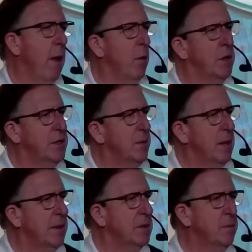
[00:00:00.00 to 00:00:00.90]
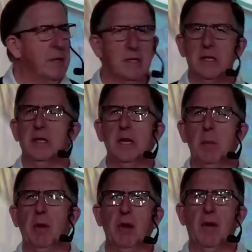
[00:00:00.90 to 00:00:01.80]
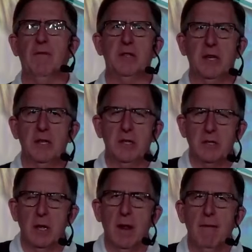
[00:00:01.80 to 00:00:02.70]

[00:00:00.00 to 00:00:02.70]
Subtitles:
we sometimes miss the deeper conversations